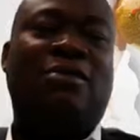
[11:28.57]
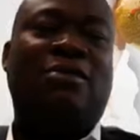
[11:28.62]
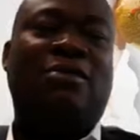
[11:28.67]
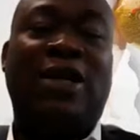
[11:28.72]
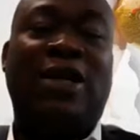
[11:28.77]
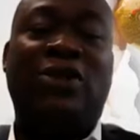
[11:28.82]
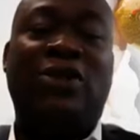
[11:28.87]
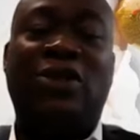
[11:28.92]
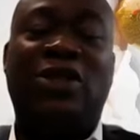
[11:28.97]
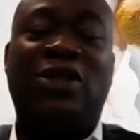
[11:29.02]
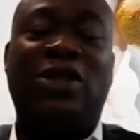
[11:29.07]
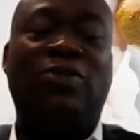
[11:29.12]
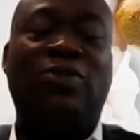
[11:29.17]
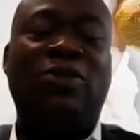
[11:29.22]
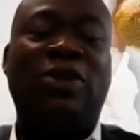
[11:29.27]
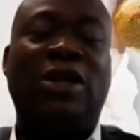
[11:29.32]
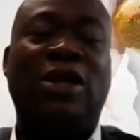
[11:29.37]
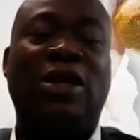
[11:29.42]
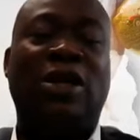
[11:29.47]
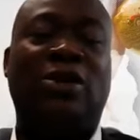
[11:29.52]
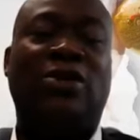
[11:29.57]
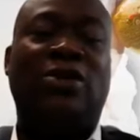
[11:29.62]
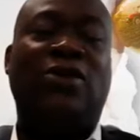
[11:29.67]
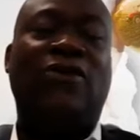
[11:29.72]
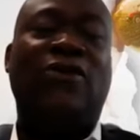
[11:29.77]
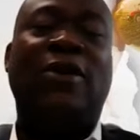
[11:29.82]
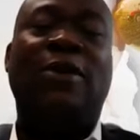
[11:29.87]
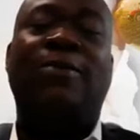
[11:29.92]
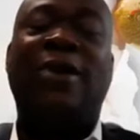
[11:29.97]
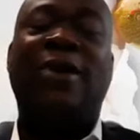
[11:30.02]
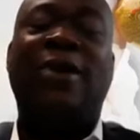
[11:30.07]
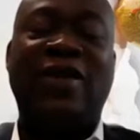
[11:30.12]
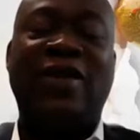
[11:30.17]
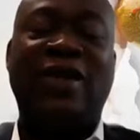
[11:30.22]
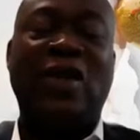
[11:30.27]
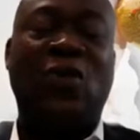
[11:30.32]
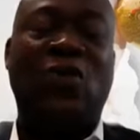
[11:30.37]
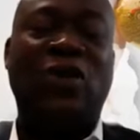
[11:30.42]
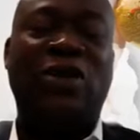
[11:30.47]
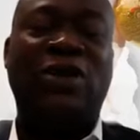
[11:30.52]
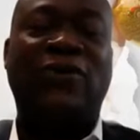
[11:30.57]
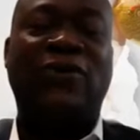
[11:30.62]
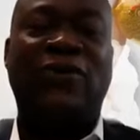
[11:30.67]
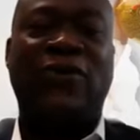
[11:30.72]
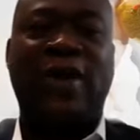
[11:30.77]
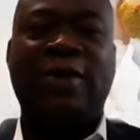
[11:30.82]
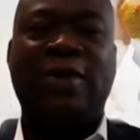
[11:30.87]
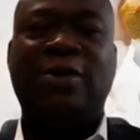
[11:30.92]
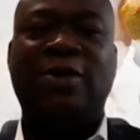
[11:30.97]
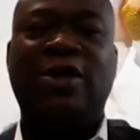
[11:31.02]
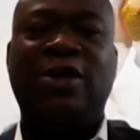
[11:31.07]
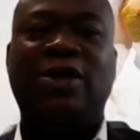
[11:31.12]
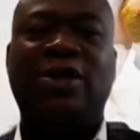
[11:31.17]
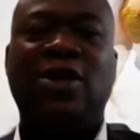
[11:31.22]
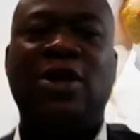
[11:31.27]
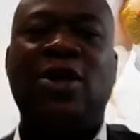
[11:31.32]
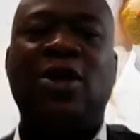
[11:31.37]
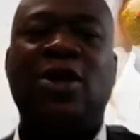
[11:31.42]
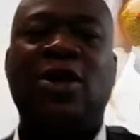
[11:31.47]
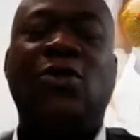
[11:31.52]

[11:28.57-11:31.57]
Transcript: relationship with a lot of private equity firms